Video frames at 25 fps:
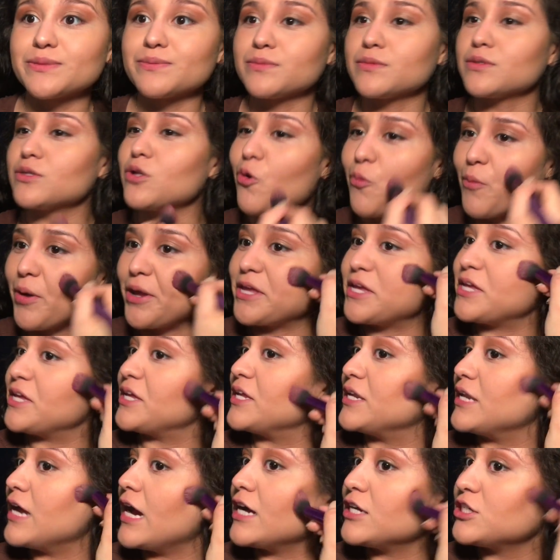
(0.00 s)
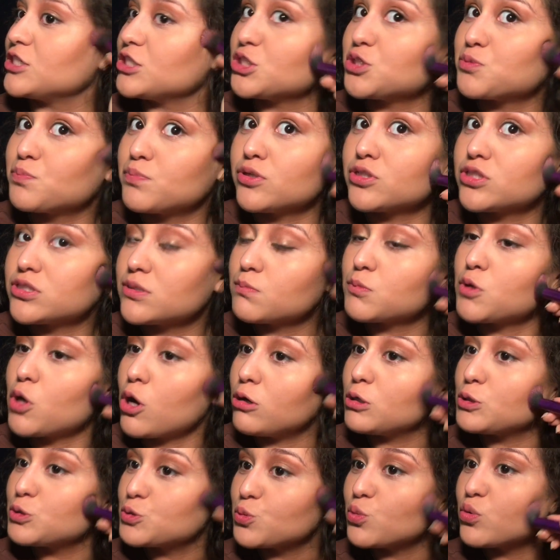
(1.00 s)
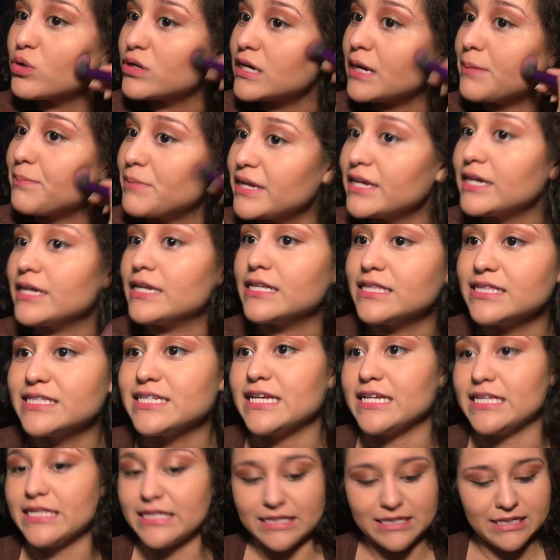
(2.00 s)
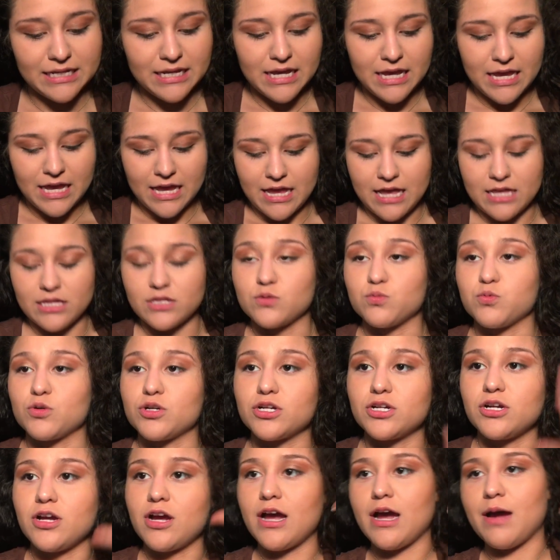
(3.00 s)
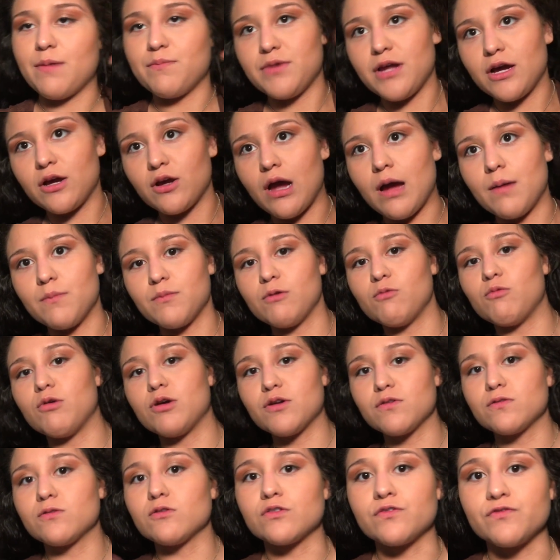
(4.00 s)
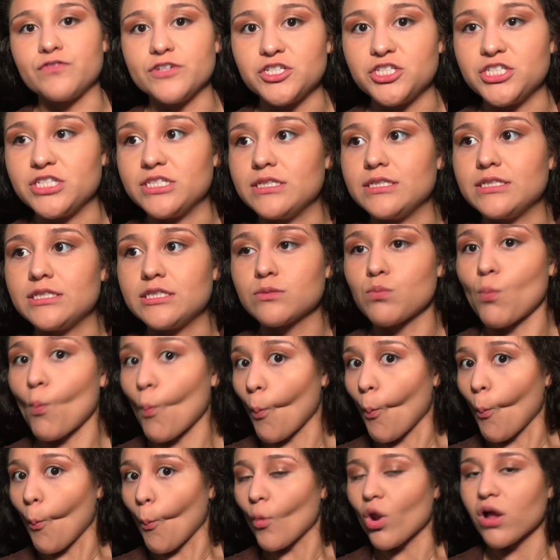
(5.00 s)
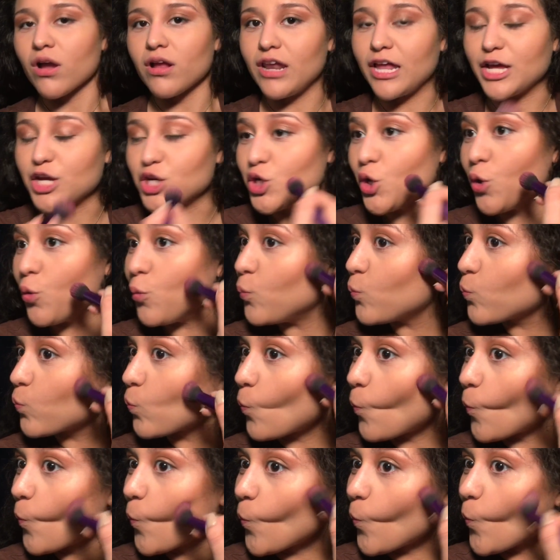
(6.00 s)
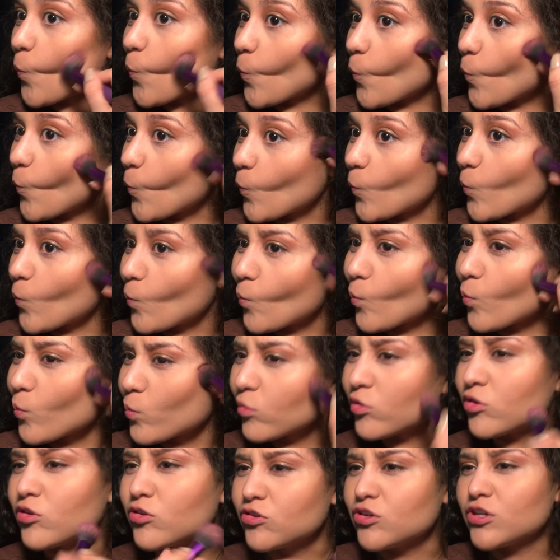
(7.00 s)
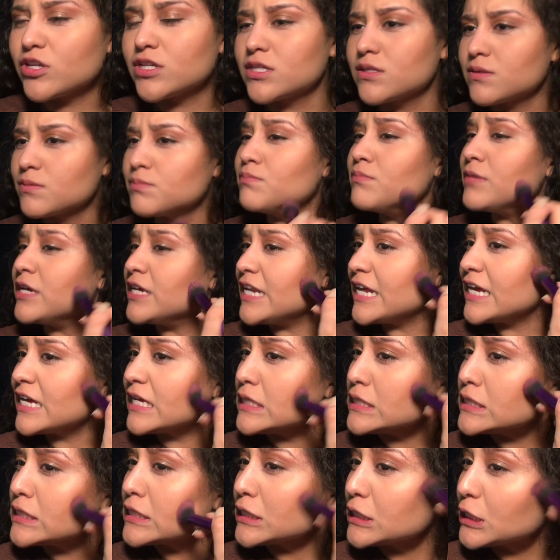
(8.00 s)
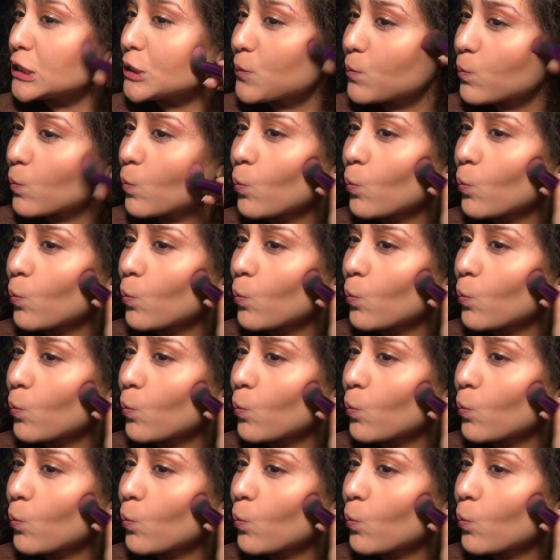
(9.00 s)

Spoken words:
No, my kid, I just put some contour and I make it intense. I swear to God, I'm not one of those fishes. Like, no, it's just enhancing it.